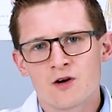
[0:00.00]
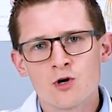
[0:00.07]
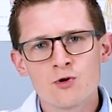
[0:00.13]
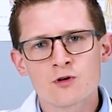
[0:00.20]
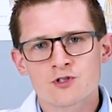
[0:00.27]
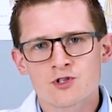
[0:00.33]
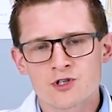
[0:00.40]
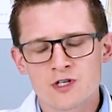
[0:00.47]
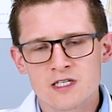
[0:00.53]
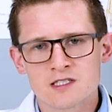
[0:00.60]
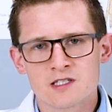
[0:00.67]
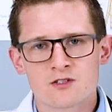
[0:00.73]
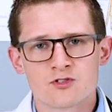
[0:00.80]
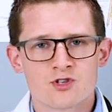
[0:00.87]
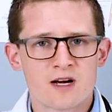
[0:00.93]
oak
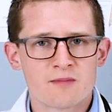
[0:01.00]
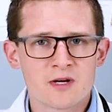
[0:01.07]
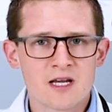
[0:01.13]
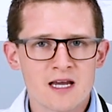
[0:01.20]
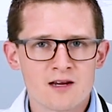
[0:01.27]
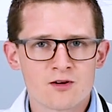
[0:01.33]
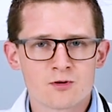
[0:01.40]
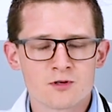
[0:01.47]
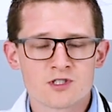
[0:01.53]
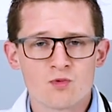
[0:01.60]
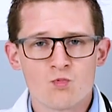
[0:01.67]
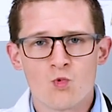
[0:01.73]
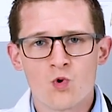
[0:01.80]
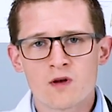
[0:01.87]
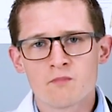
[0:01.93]
trees that are dropping acorns
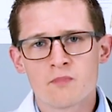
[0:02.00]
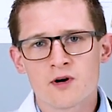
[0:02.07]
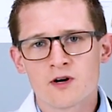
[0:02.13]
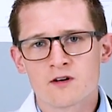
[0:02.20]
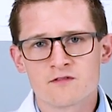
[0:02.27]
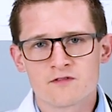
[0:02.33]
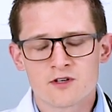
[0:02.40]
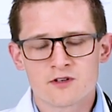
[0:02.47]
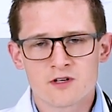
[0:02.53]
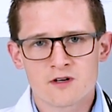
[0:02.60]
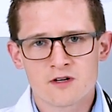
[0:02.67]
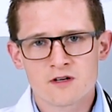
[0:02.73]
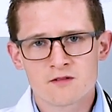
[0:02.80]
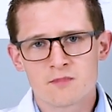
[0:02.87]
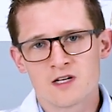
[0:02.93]
in one part of your
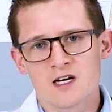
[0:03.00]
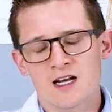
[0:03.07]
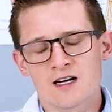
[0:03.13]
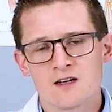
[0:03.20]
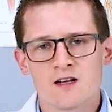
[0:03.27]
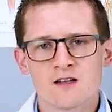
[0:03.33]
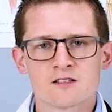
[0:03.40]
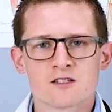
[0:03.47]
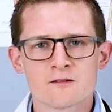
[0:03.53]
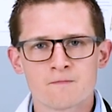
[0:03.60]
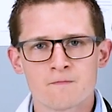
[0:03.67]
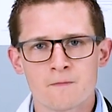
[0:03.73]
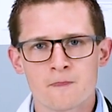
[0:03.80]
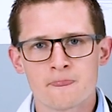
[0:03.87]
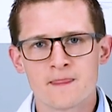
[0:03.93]
yard but not another,